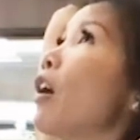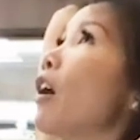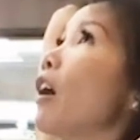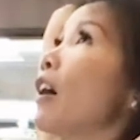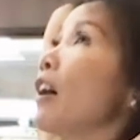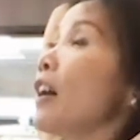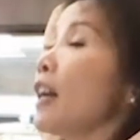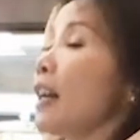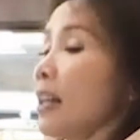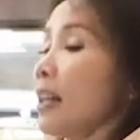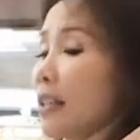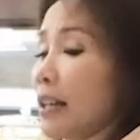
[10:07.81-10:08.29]

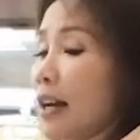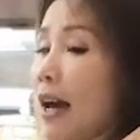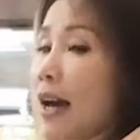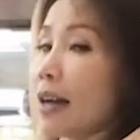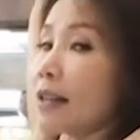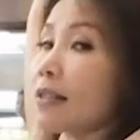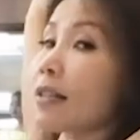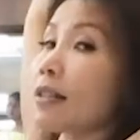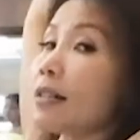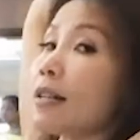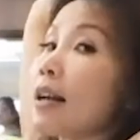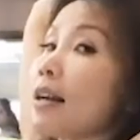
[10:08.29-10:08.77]
You're
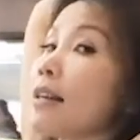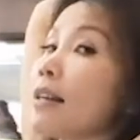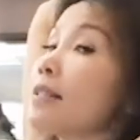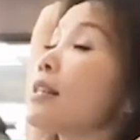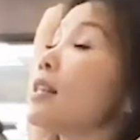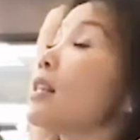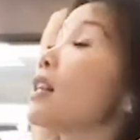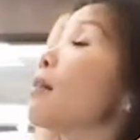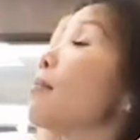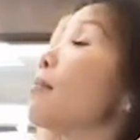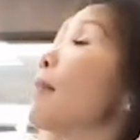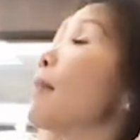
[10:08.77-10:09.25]

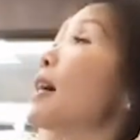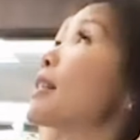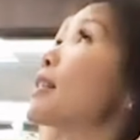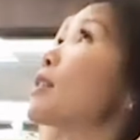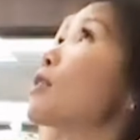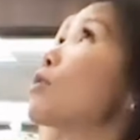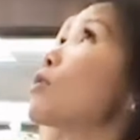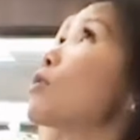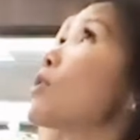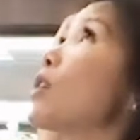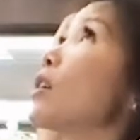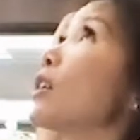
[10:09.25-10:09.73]
exercising the
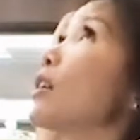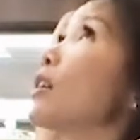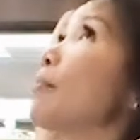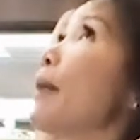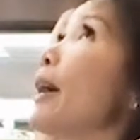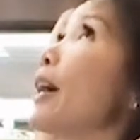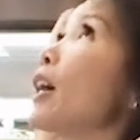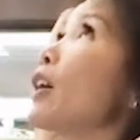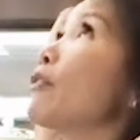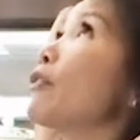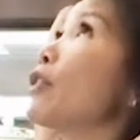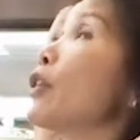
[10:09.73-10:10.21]
muscles on the
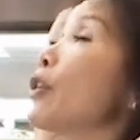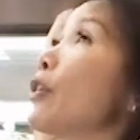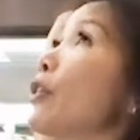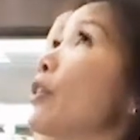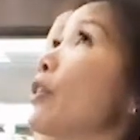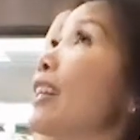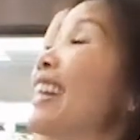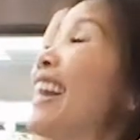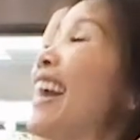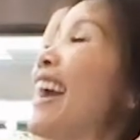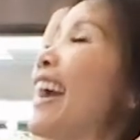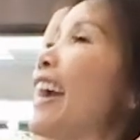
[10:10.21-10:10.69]
back of your
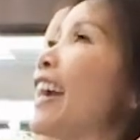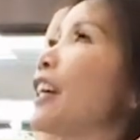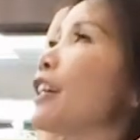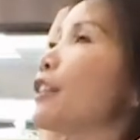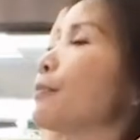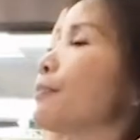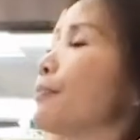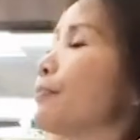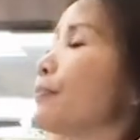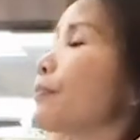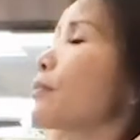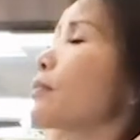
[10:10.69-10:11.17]
neck
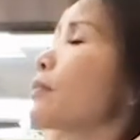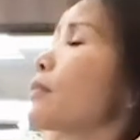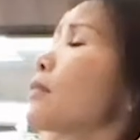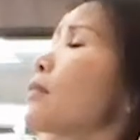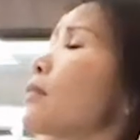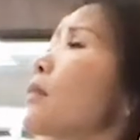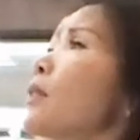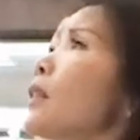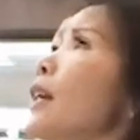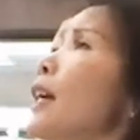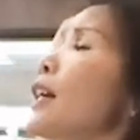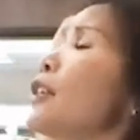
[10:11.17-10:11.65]

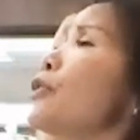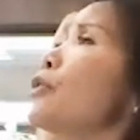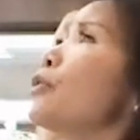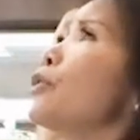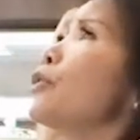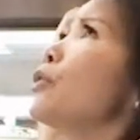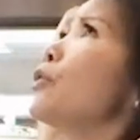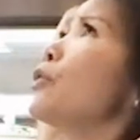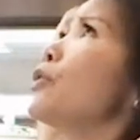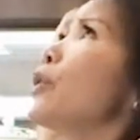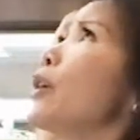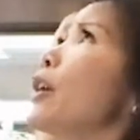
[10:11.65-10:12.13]
as you
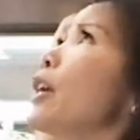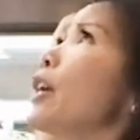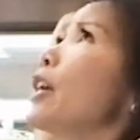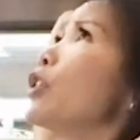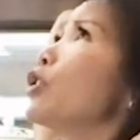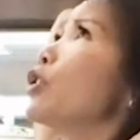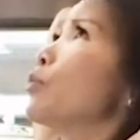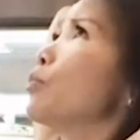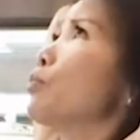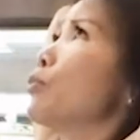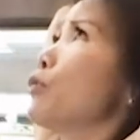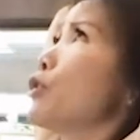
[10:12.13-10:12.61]
use your
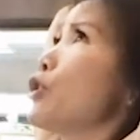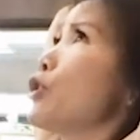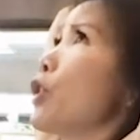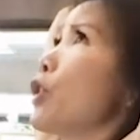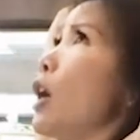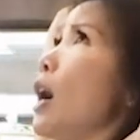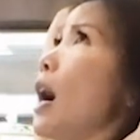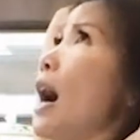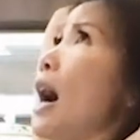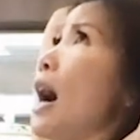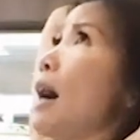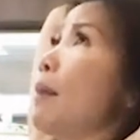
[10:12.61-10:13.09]
head to push
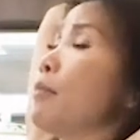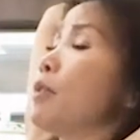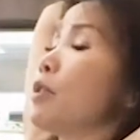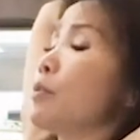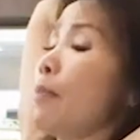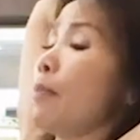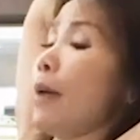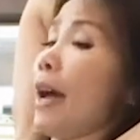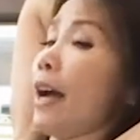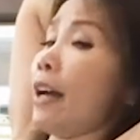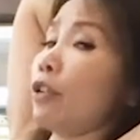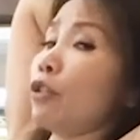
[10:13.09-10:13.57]
your arms
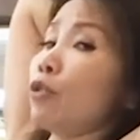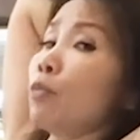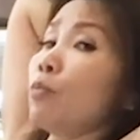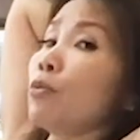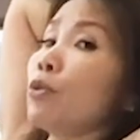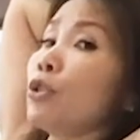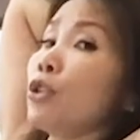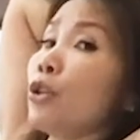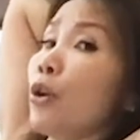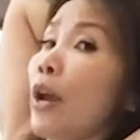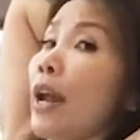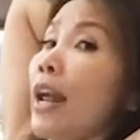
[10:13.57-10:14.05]
back, to
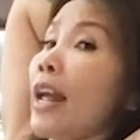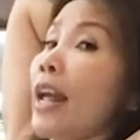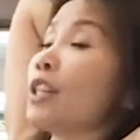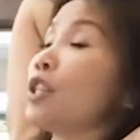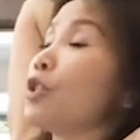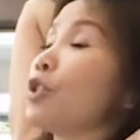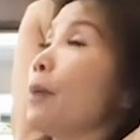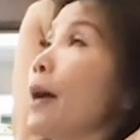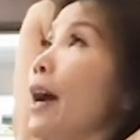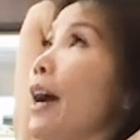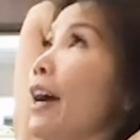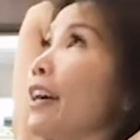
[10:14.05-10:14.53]
push your
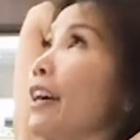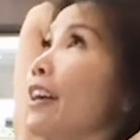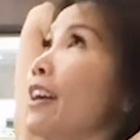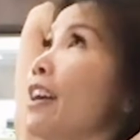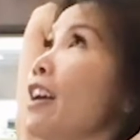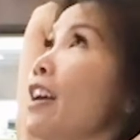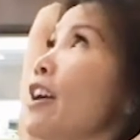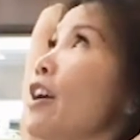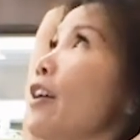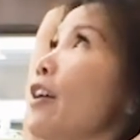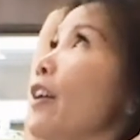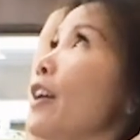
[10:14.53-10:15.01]
hands back.
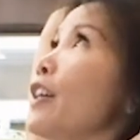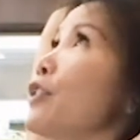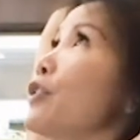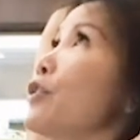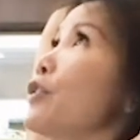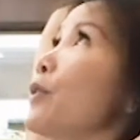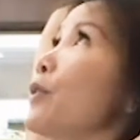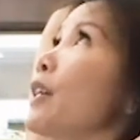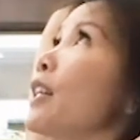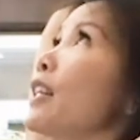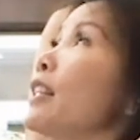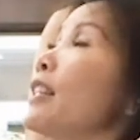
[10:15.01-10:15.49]
All right,
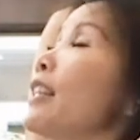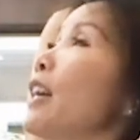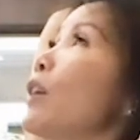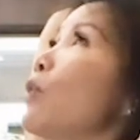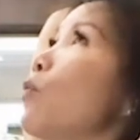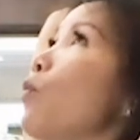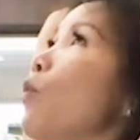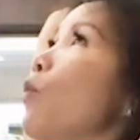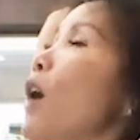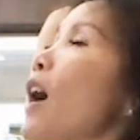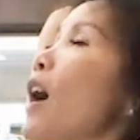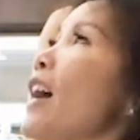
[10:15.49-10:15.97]
so we're going to take
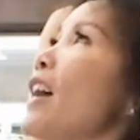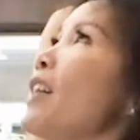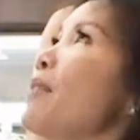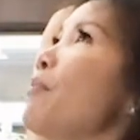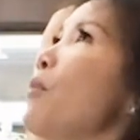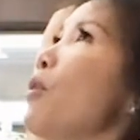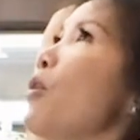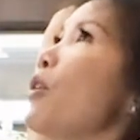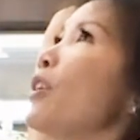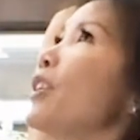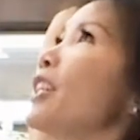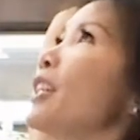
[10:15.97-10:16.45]
one
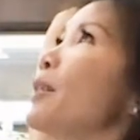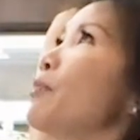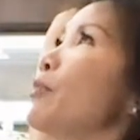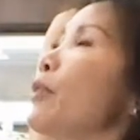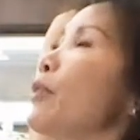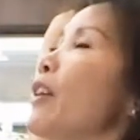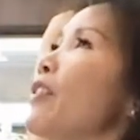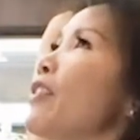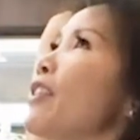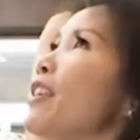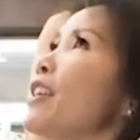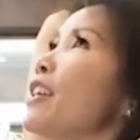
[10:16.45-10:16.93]
more deep
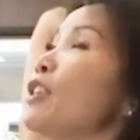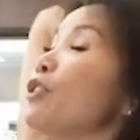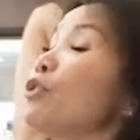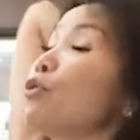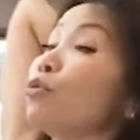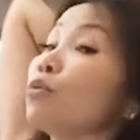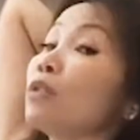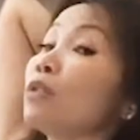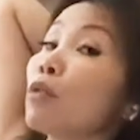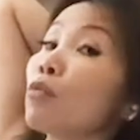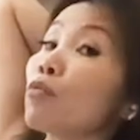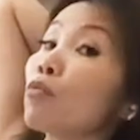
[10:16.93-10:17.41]
breath here
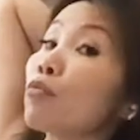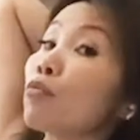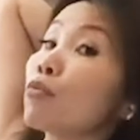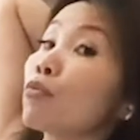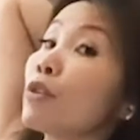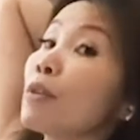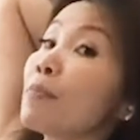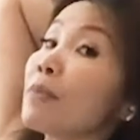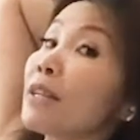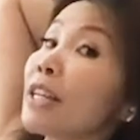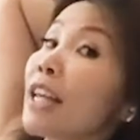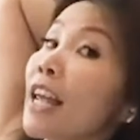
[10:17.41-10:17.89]
to the
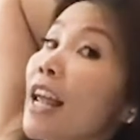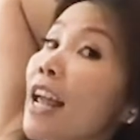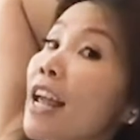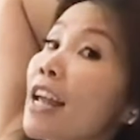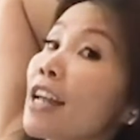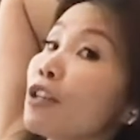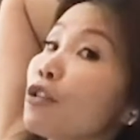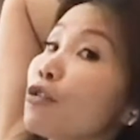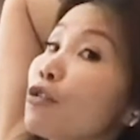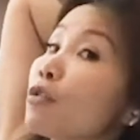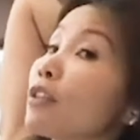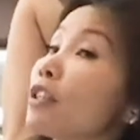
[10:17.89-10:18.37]
rib
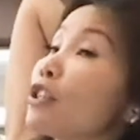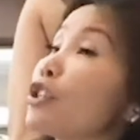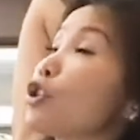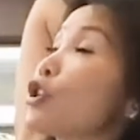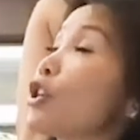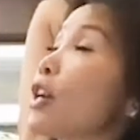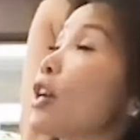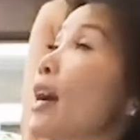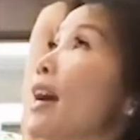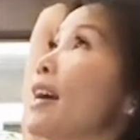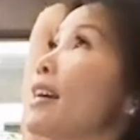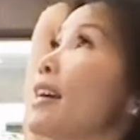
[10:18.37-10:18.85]
cage, to the
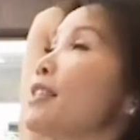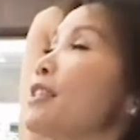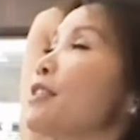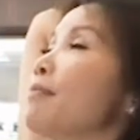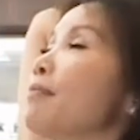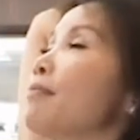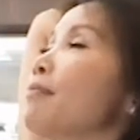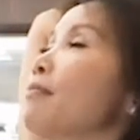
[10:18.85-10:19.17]
chest.